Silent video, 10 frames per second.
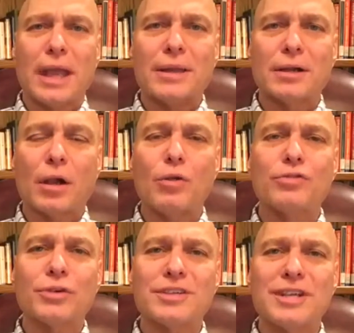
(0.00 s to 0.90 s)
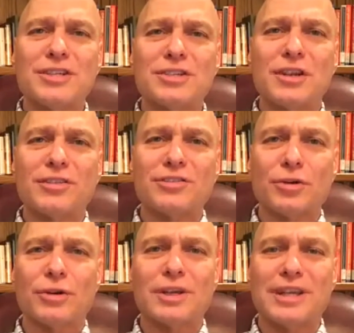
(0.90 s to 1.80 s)
and closer attention to
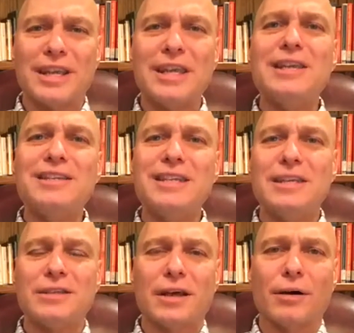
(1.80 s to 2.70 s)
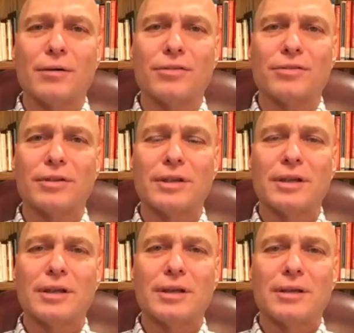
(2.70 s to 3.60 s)
certain key details.
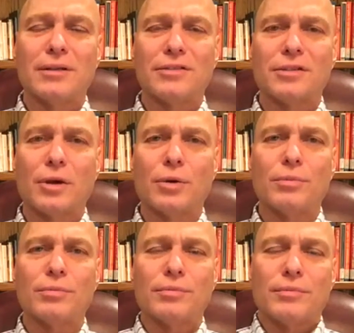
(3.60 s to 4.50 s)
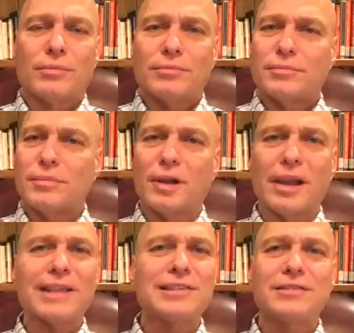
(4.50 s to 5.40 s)
So
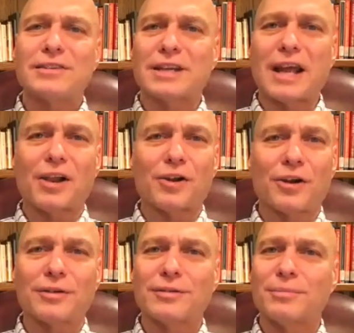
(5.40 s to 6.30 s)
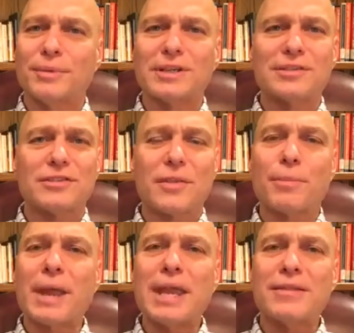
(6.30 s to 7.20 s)
lessons that I learned because of the
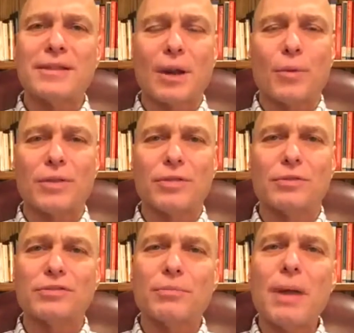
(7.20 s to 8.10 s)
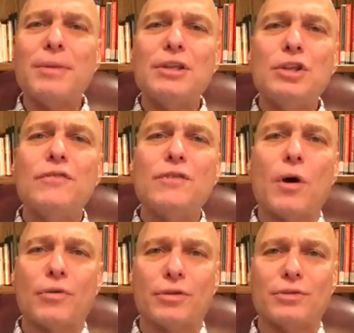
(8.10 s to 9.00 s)
pain that I went through. So maybe you've
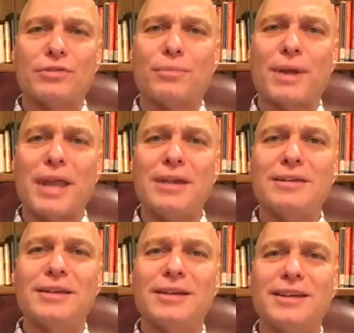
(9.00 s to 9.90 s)
gone through some pain